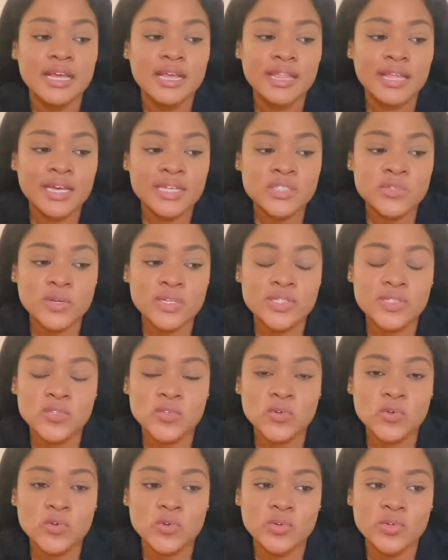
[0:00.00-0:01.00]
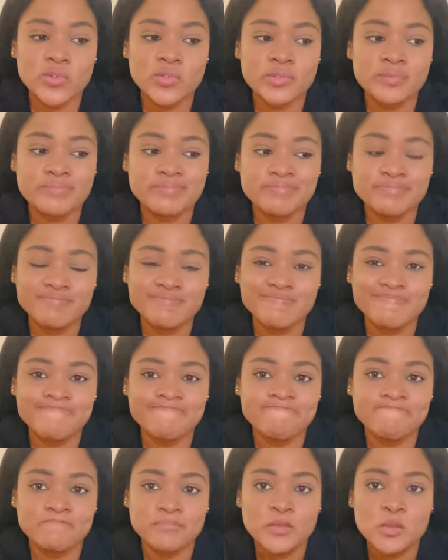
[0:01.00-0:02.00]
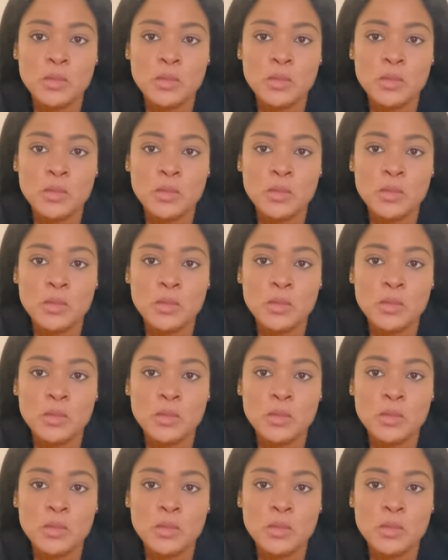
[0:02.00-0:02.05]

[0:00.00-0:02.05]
that's what's so hmm